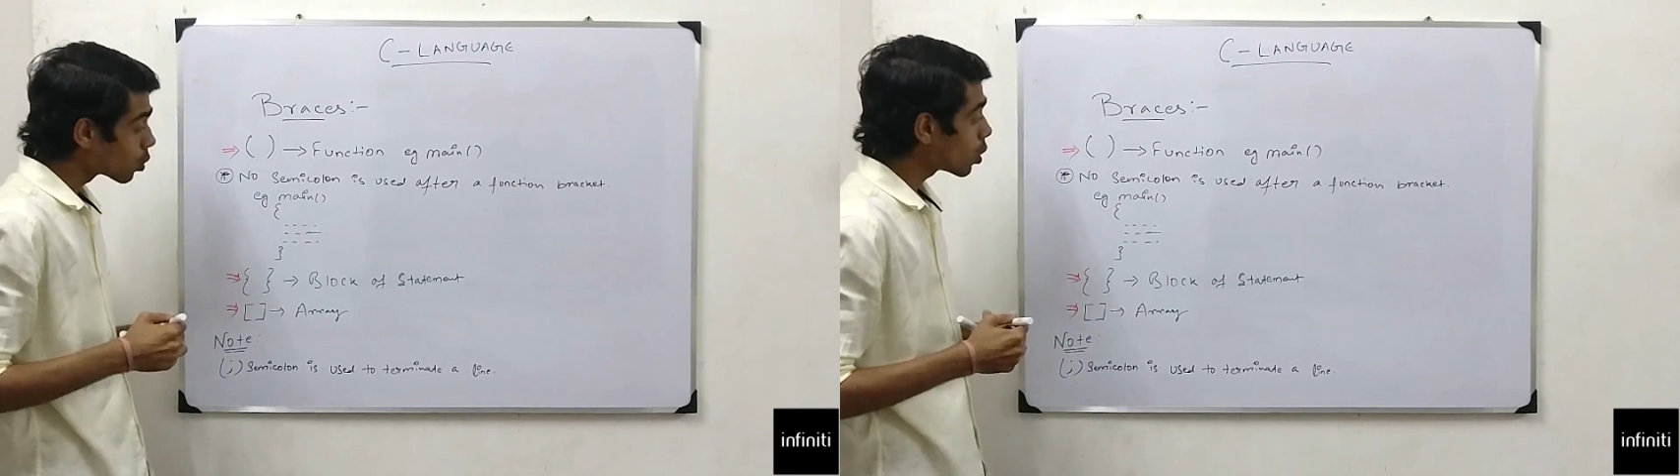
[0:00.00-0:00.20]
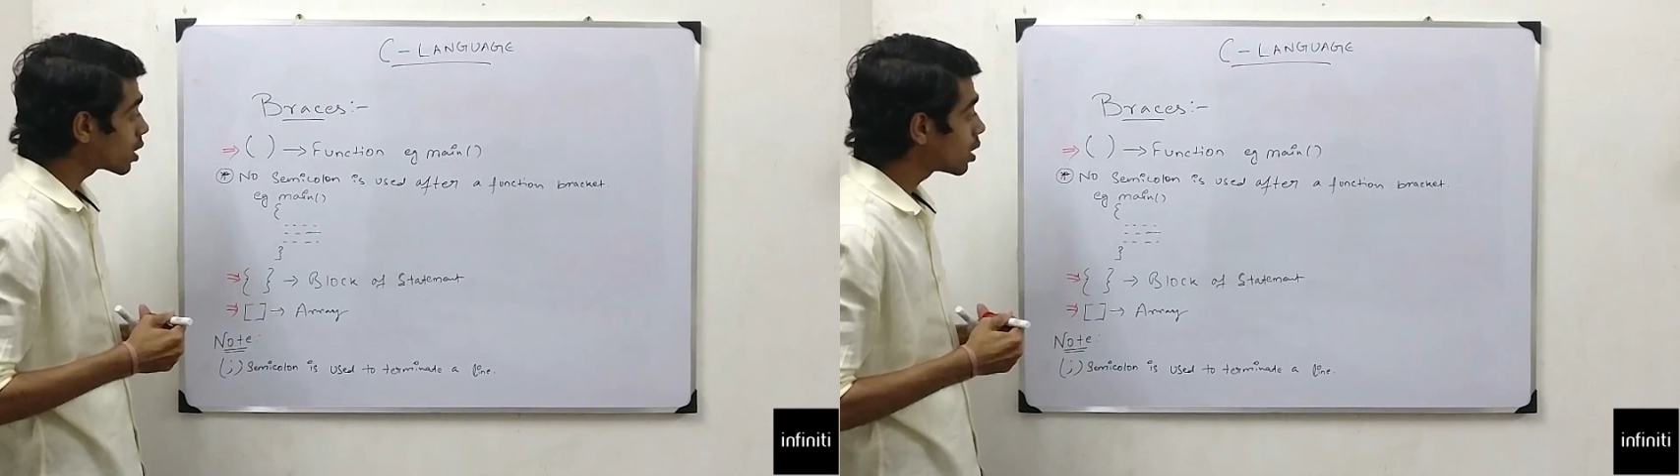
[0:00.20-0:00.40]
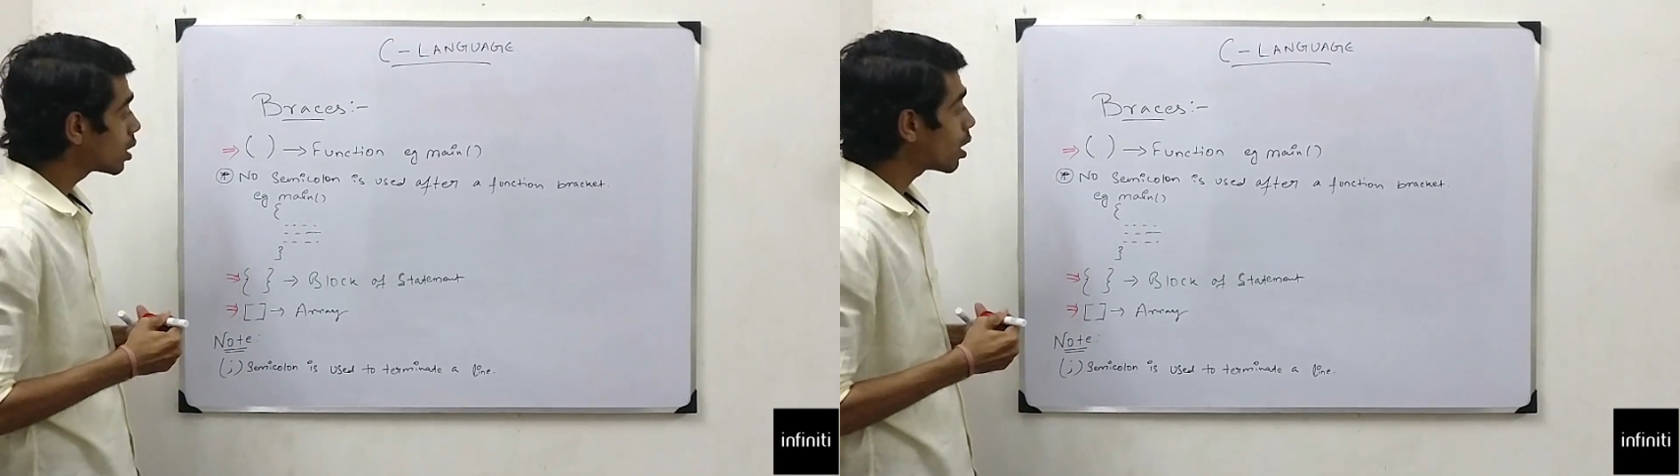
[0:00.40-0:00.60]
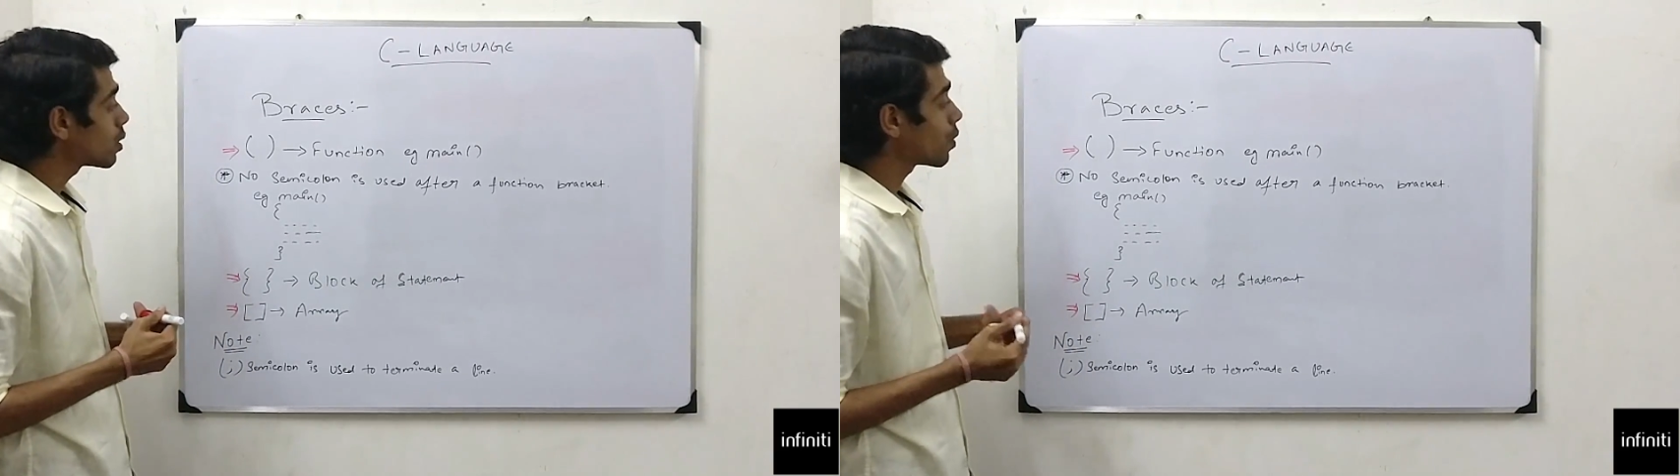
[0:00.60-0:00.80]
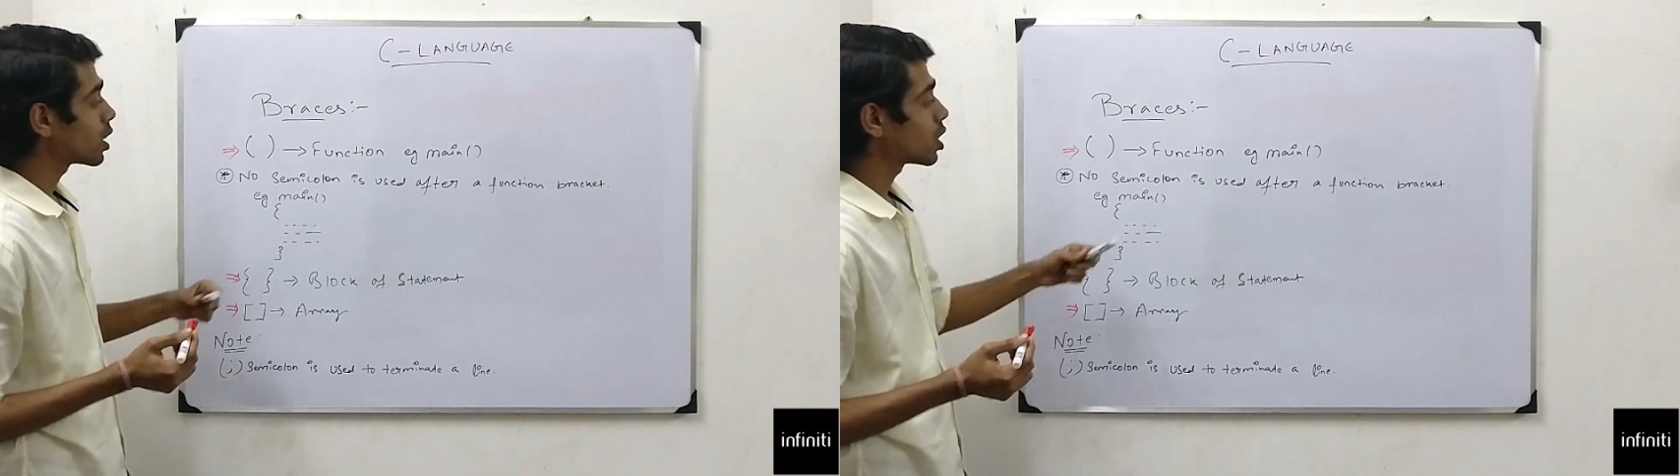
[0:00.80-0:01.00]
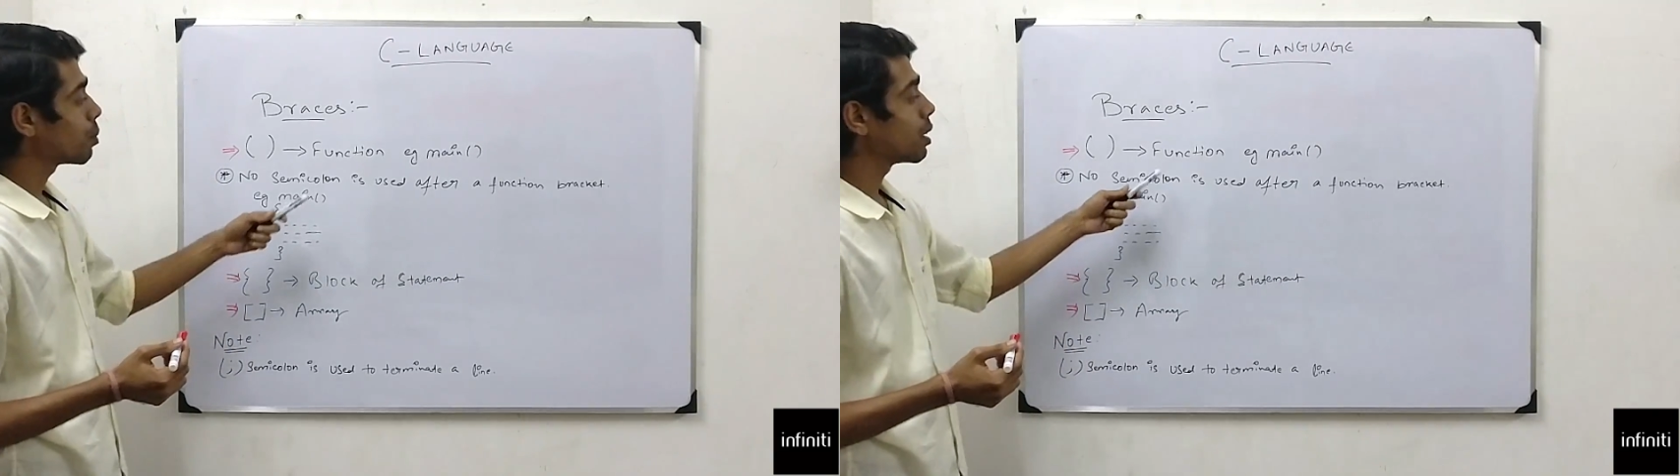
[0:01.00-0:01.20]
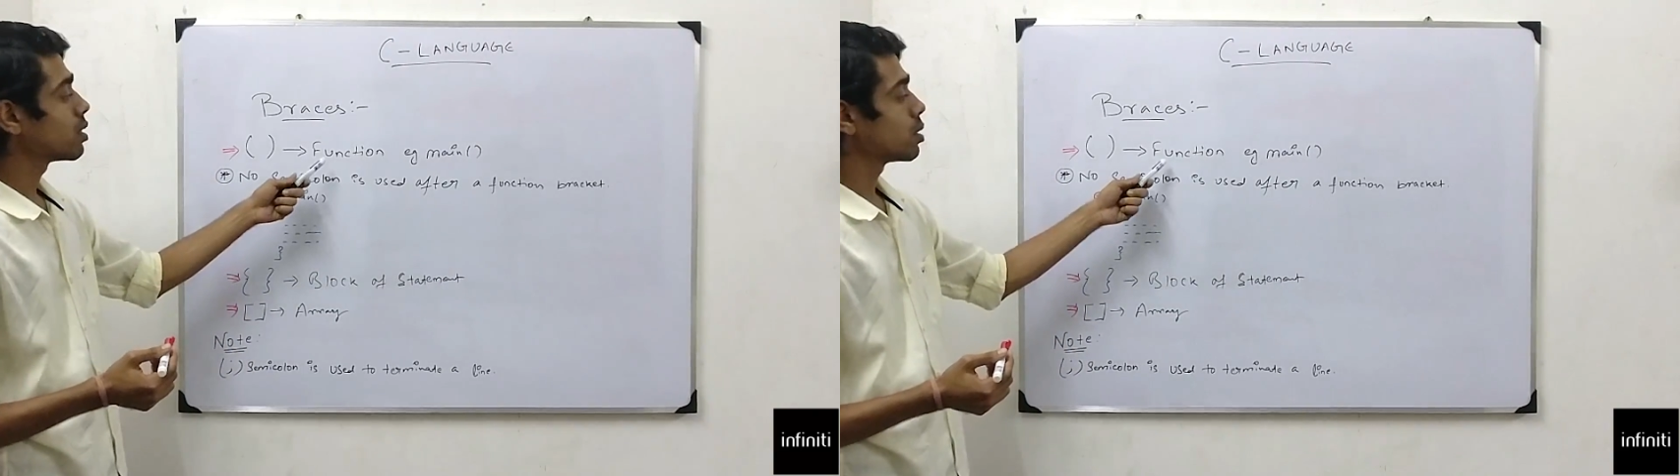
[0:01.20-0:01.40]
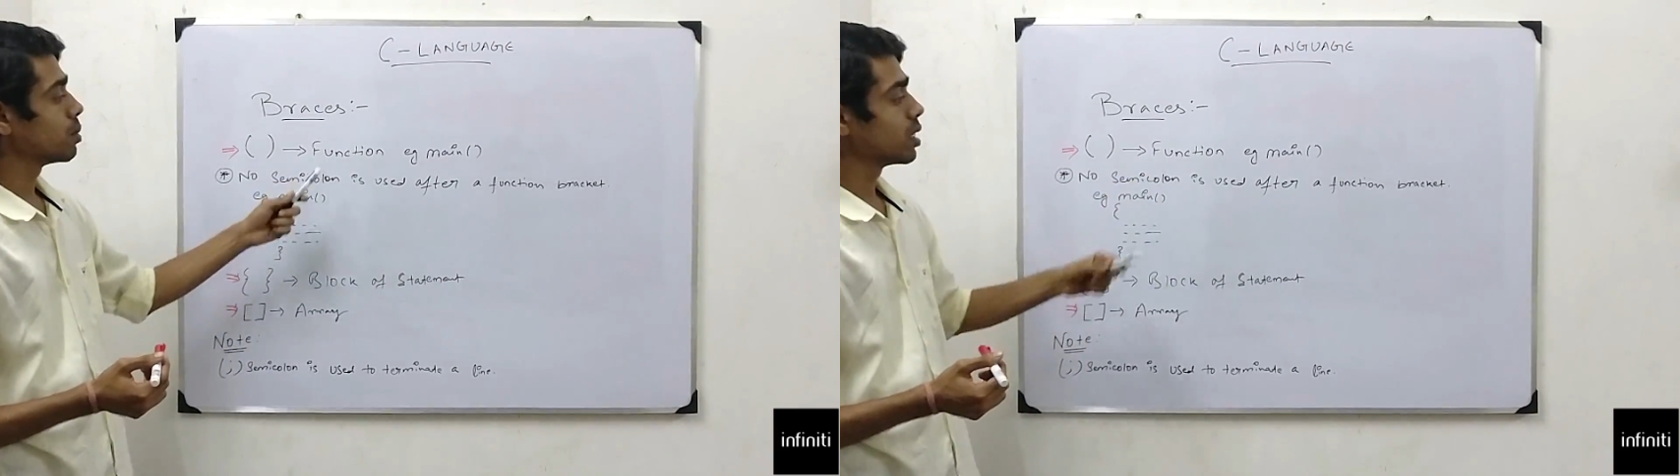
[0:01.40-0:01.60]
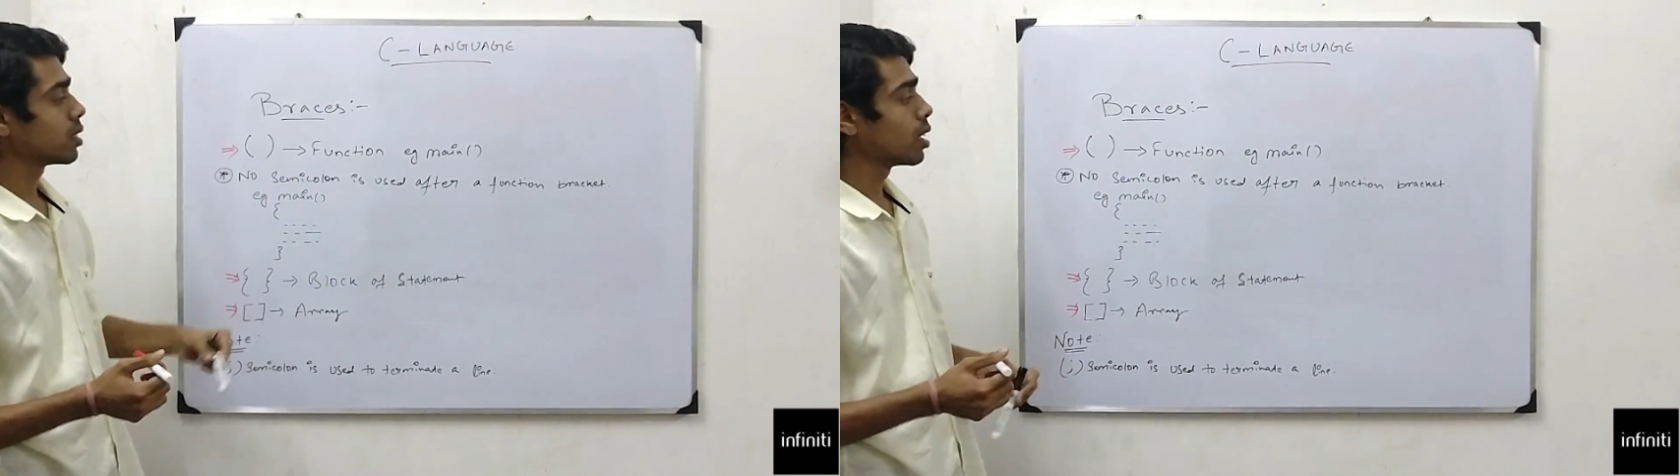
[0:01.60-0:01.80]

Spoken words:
what does function braces mean?